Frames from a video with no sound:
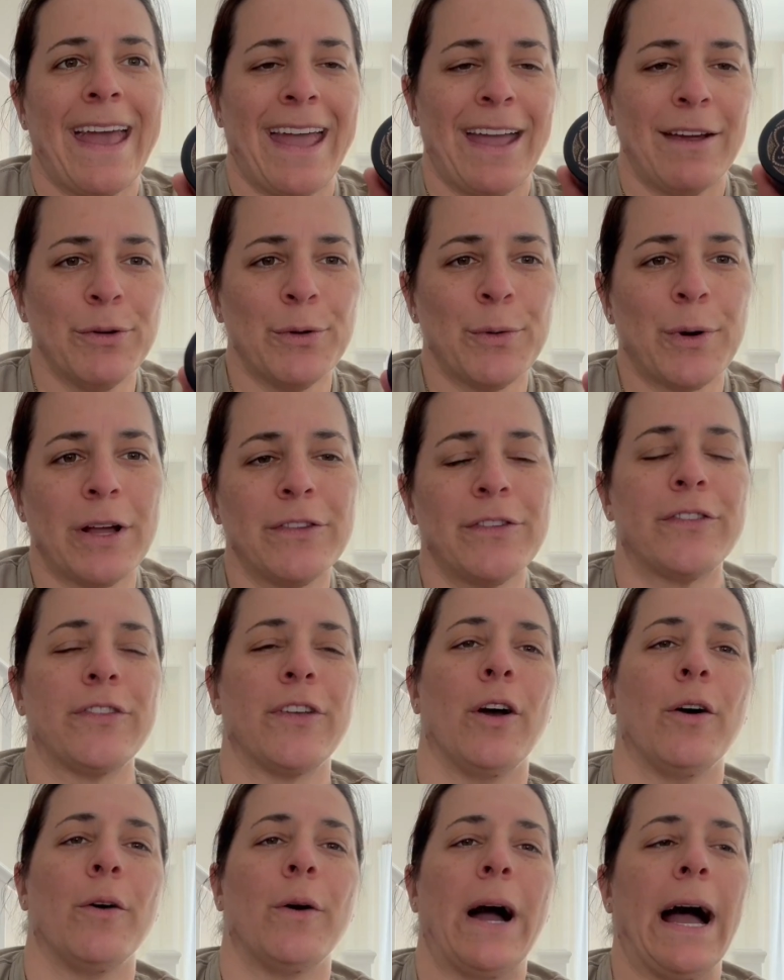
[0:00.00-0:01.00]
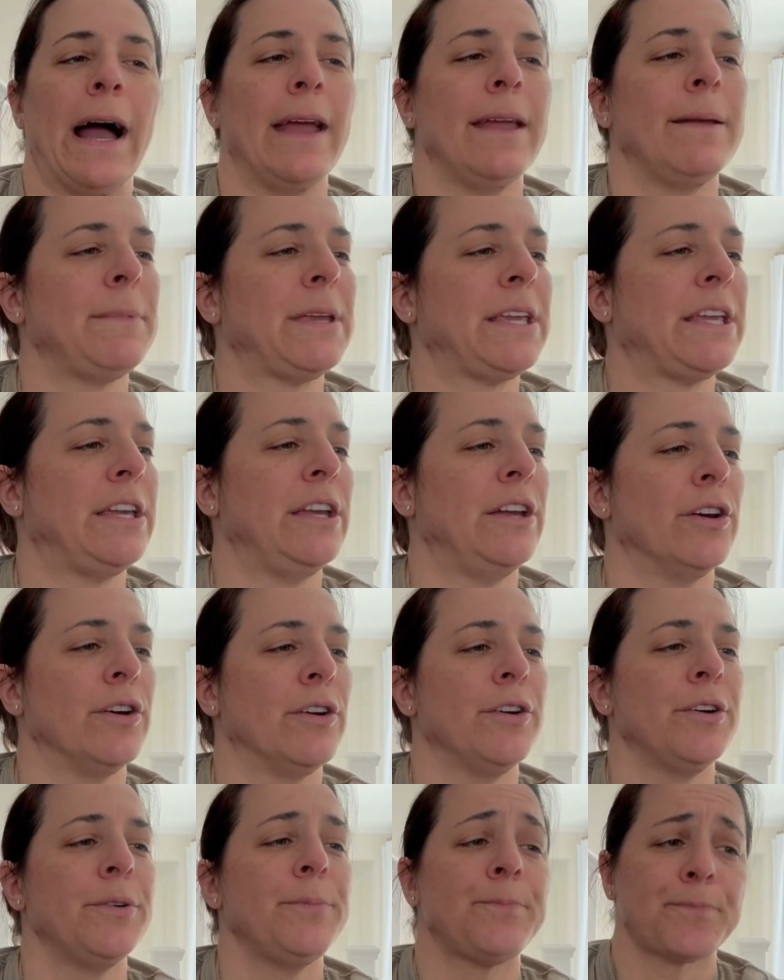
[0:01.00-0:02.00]
Hey everyone, so I'm
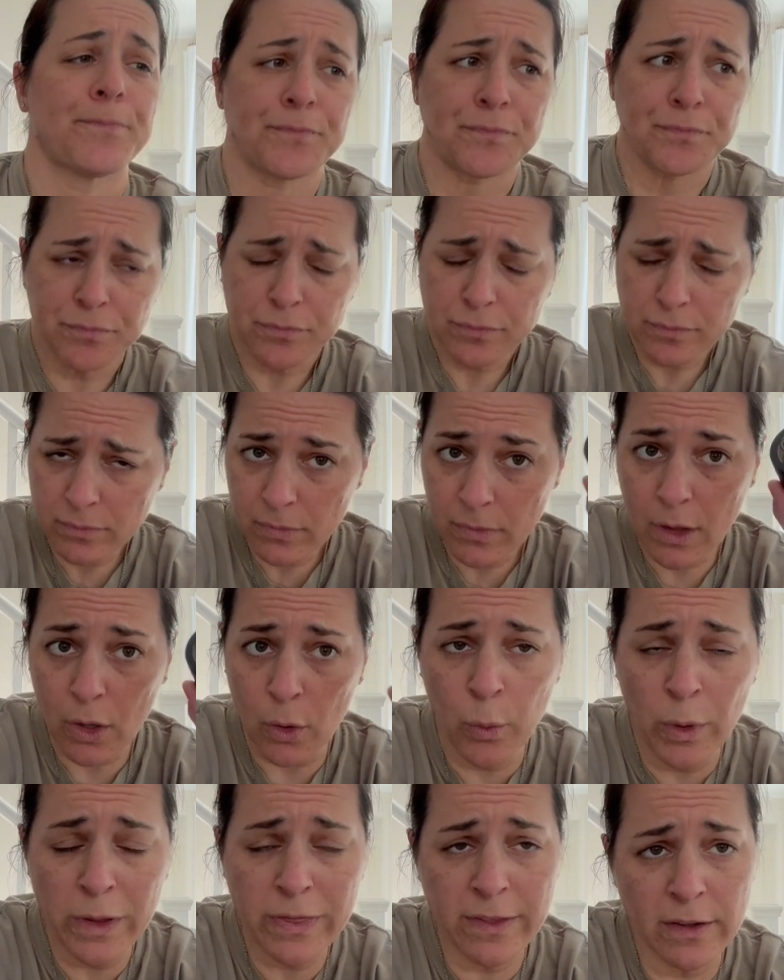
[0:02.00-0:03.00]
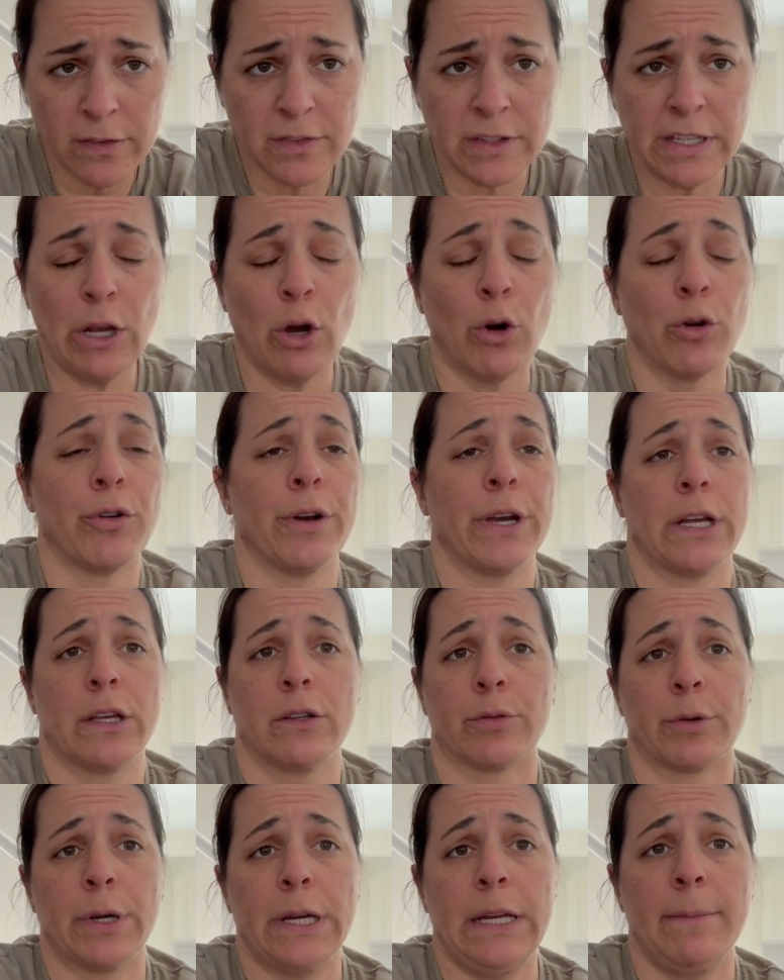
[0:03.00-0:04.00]
here with this deodorant
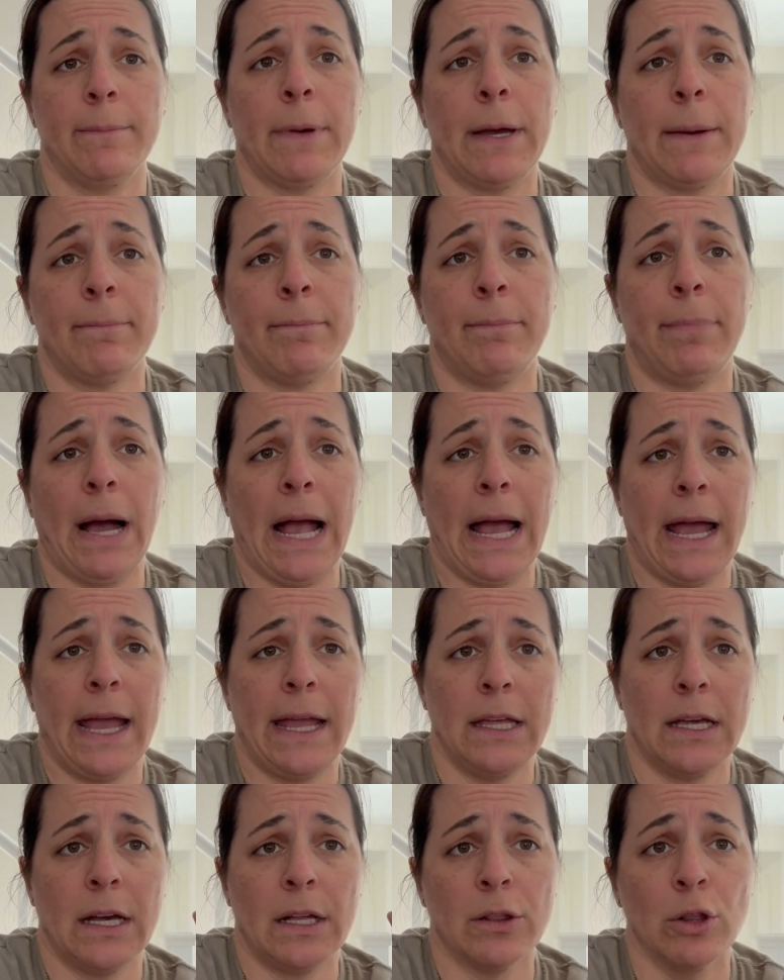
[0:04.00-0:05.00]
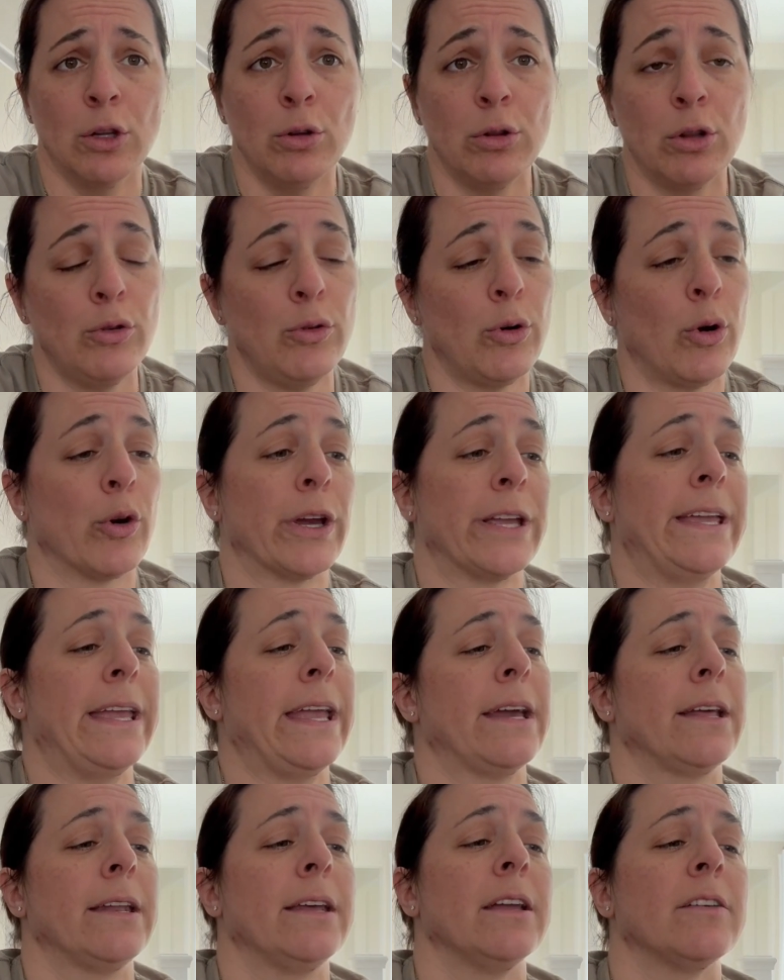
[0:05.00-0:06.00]
cream by Lulu
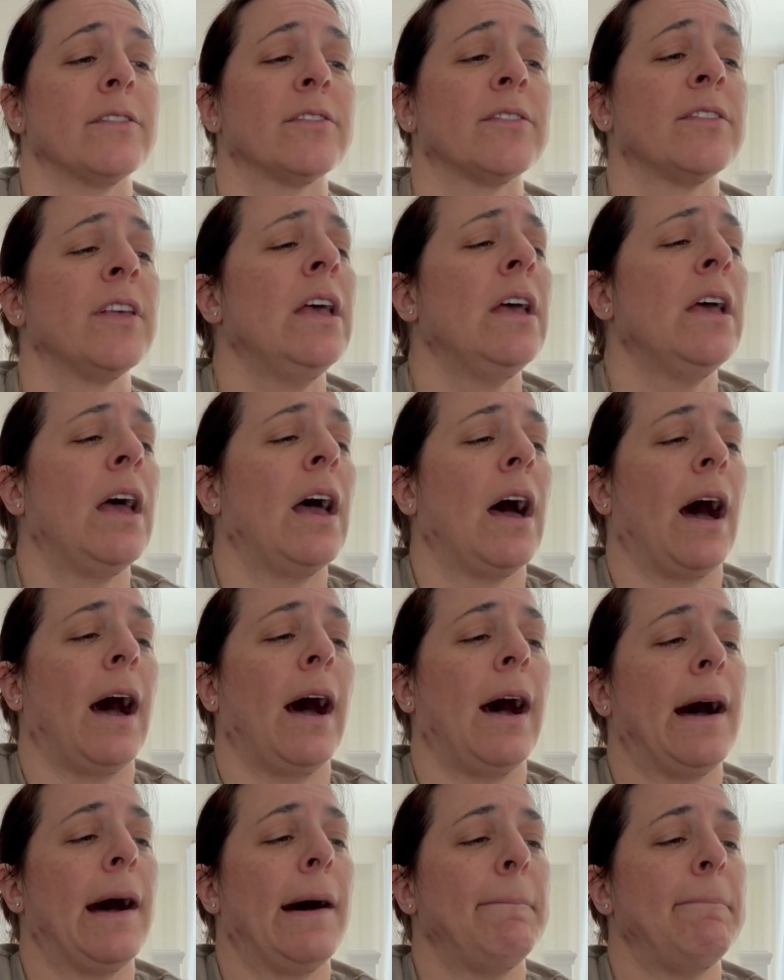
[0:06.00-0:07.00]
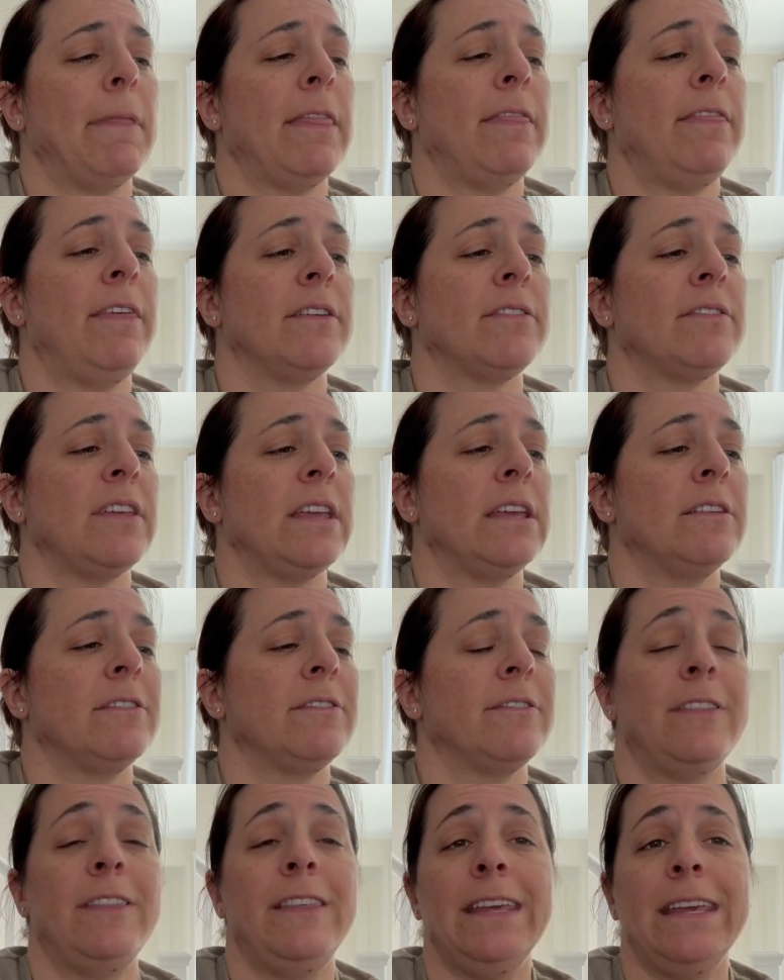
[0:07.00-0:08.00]
Organics. Um, this
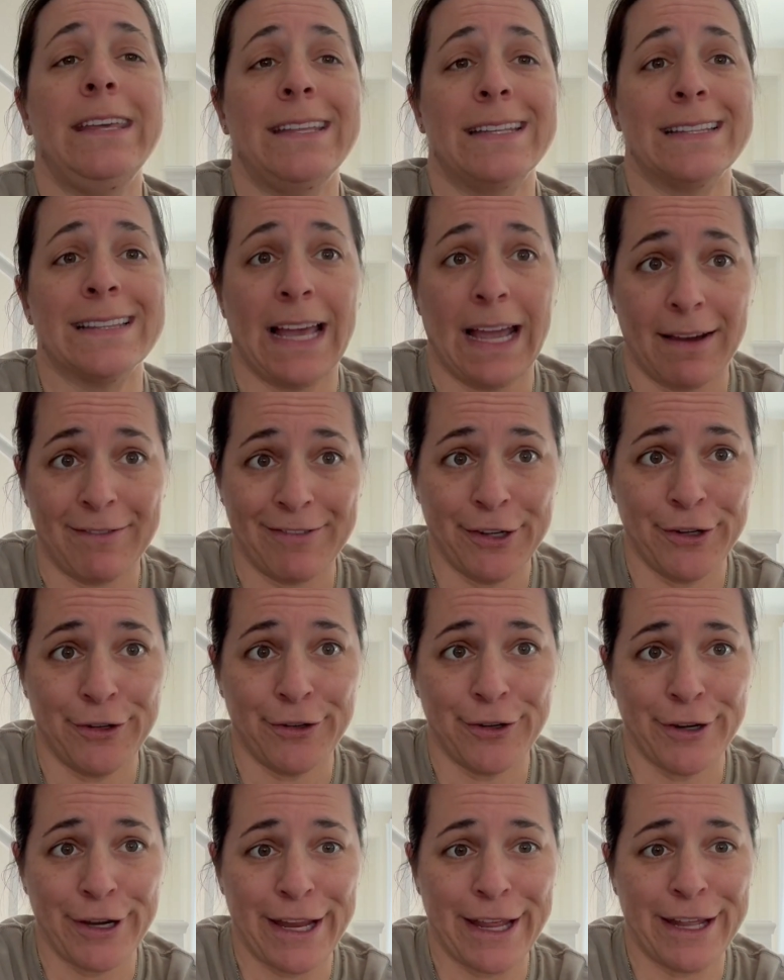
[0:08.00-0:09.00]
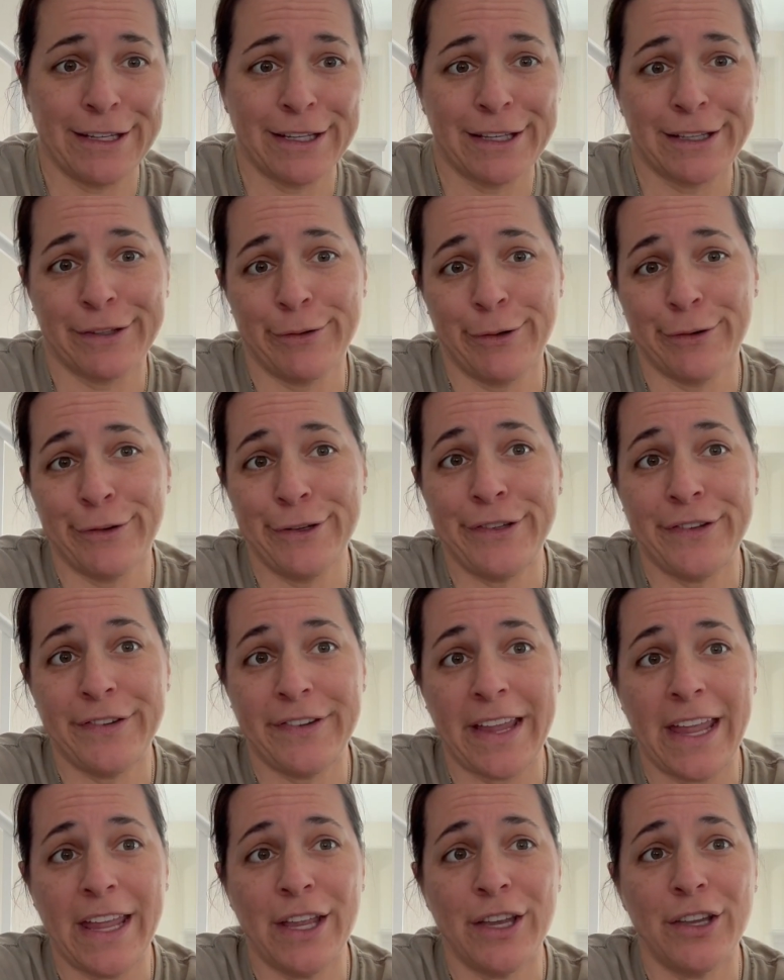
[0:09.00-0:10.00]
is the lavender and clary
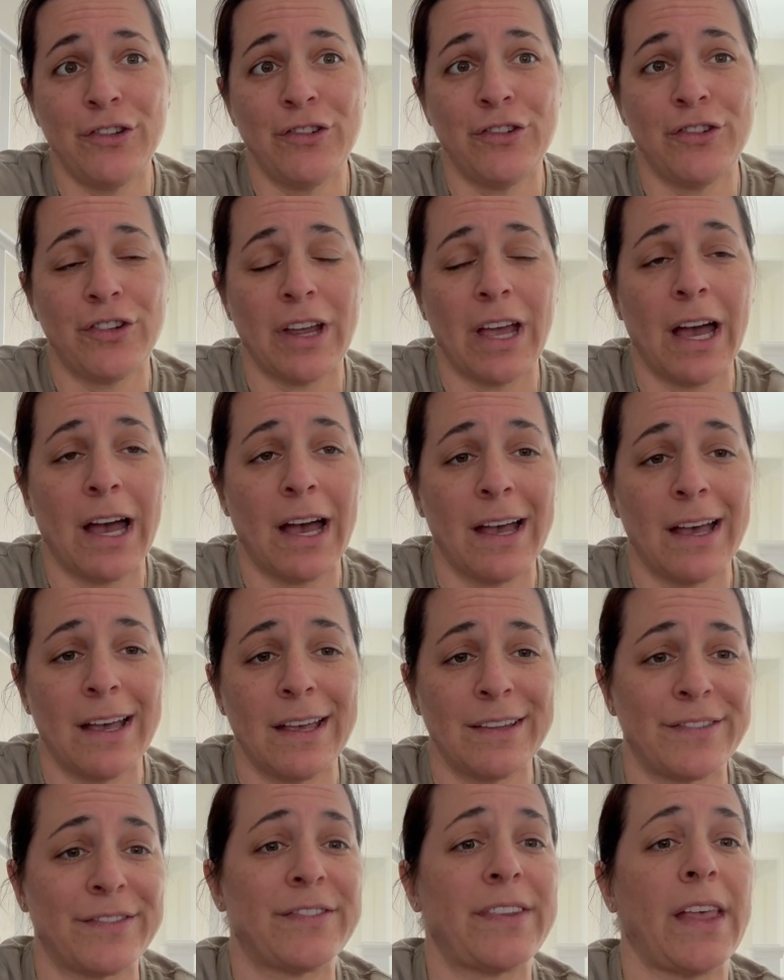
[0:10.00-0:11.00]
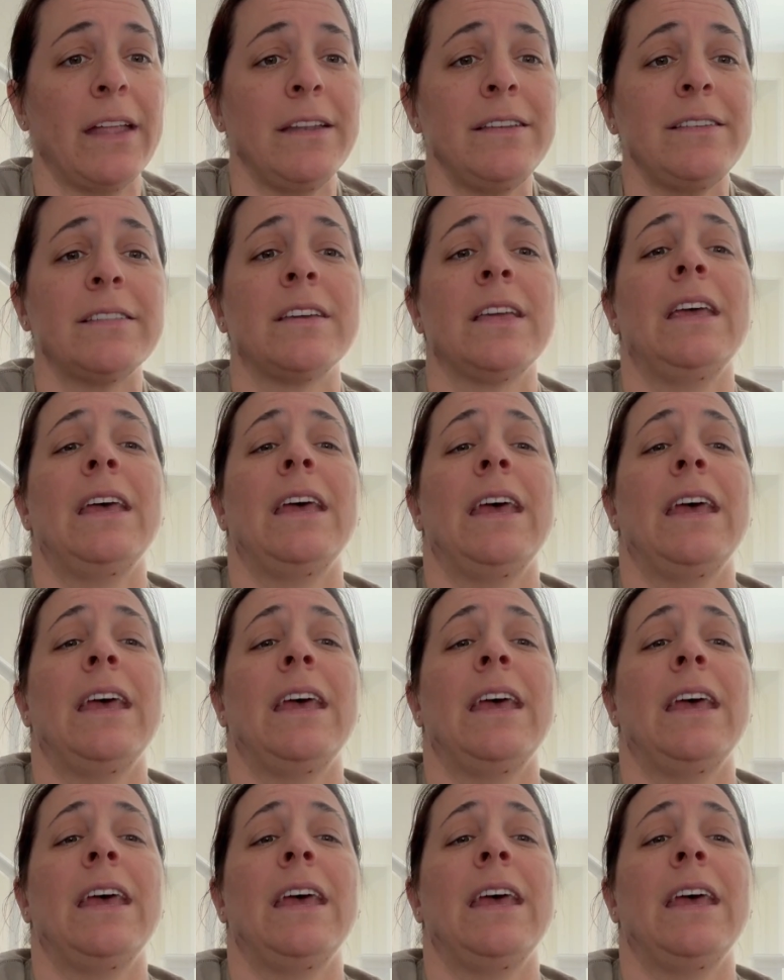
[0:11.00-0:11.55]
sage uh, scent,